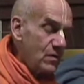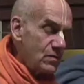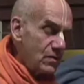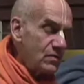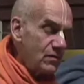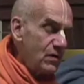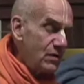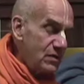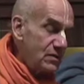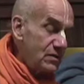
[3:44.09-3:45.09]
the
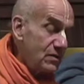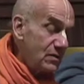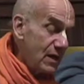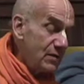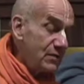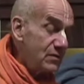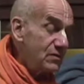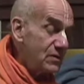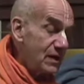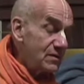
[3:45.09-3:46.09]
devotees, and how
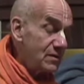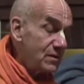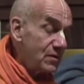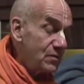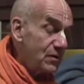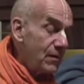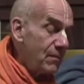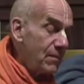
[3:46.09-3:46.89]
enthusiastic they were.